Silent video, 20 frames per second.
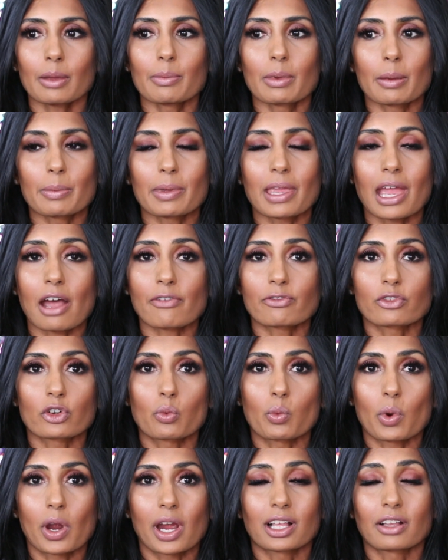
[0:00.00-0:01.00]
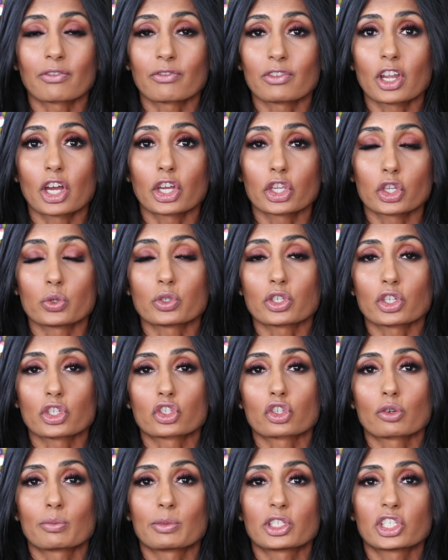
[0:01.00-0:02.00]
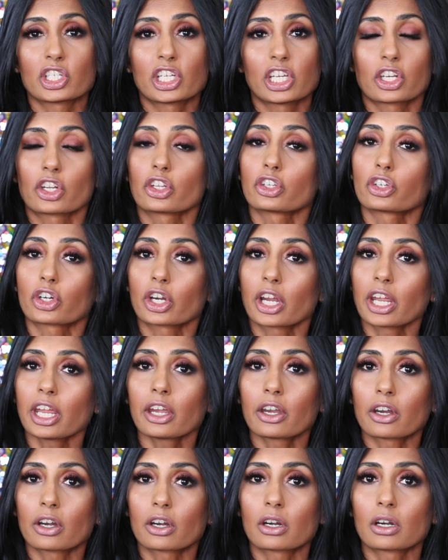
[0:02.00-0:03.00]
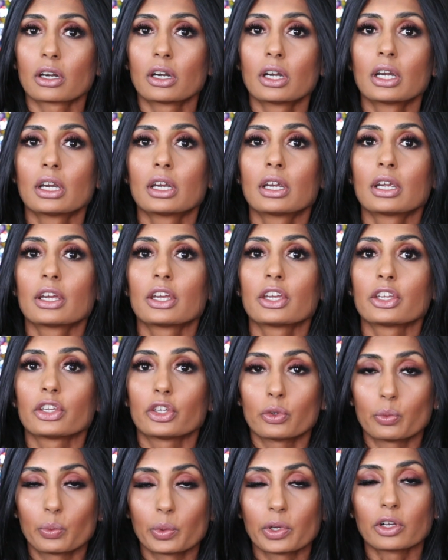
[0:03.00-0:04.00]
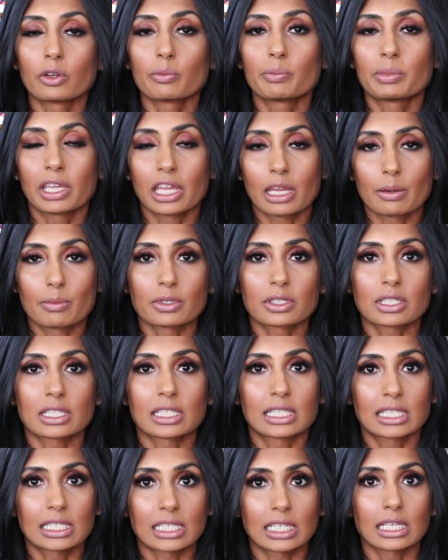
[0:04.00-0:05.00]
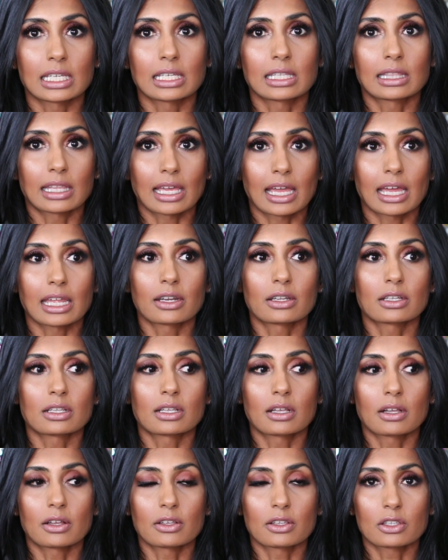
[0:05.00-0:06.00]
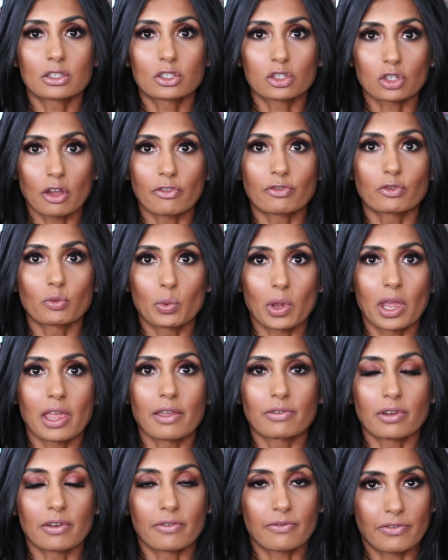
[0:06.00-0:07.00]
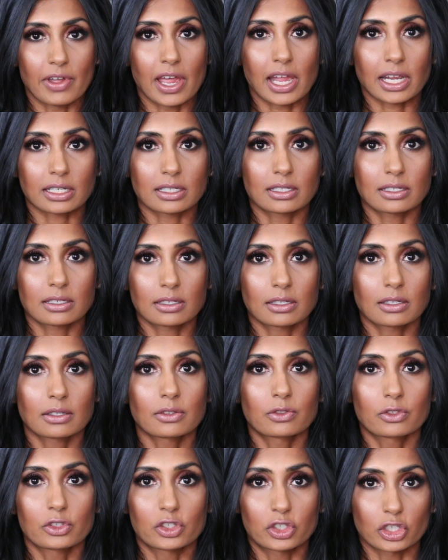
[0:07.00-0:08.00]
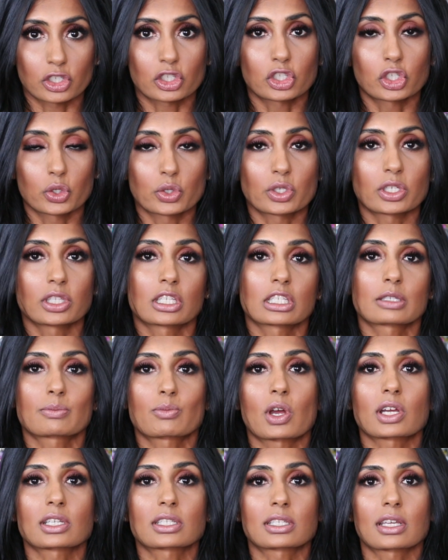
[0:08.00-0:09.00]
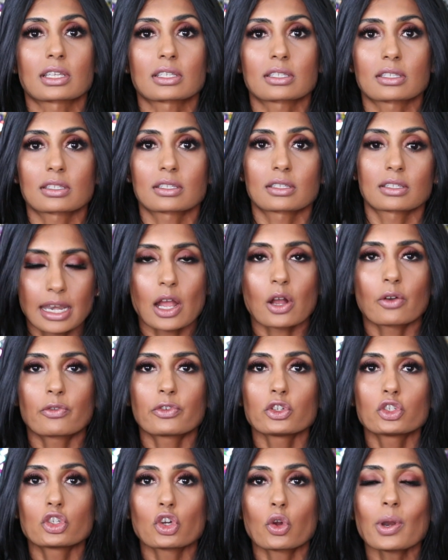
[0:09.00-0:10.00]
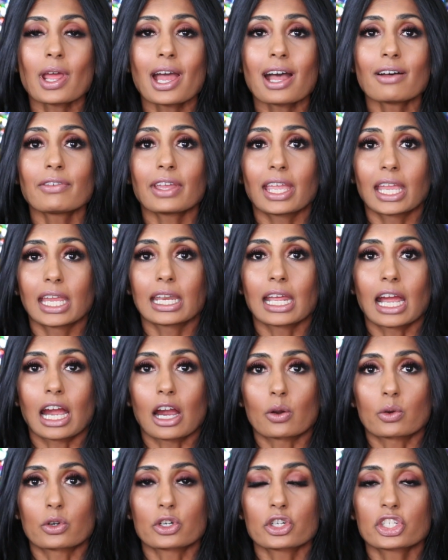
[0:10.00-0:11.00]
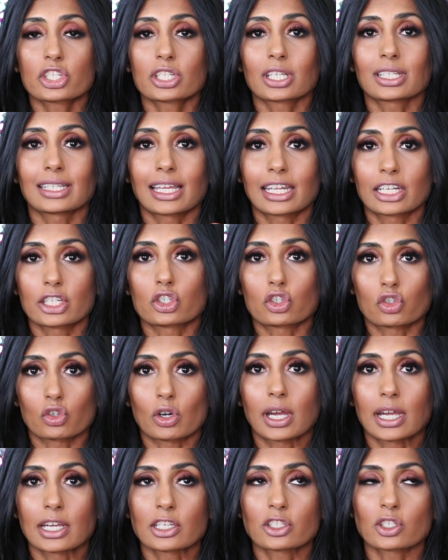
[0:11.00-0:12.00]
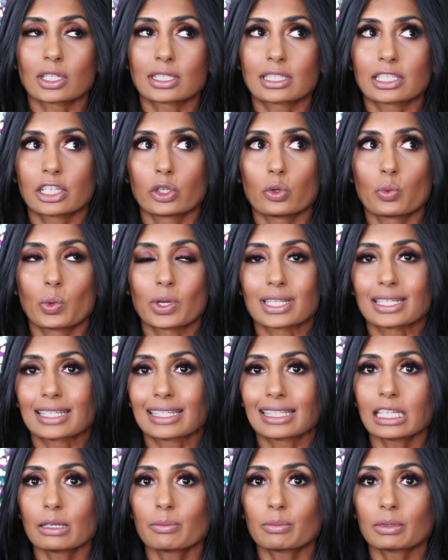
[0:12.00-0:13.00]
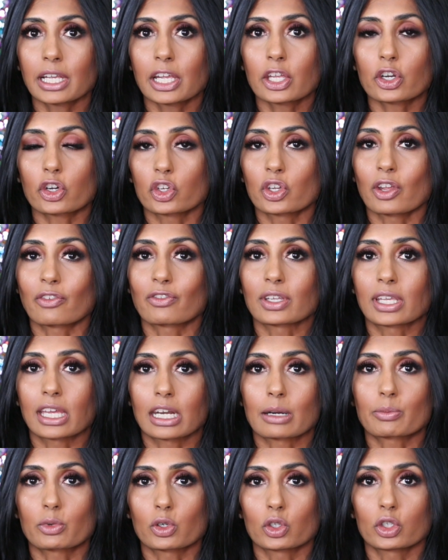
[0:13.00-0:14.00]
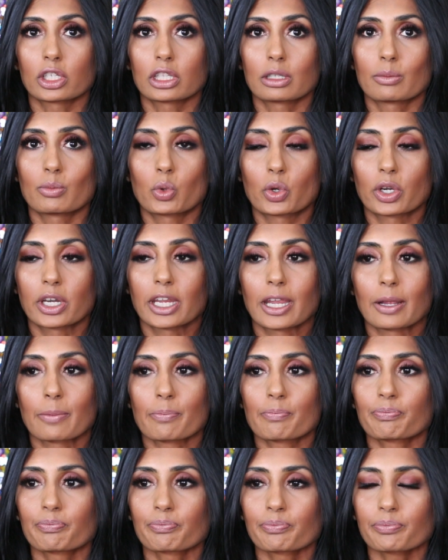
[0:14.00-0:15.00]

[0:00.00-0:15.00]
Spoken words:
maybe after a while of not using so much heat on your hair, you will be able to see that soft wave effect just using this process. Now, if you don't have 8 hours to let it dry, so let's say you went to sleep late or you have to get up early in the morning,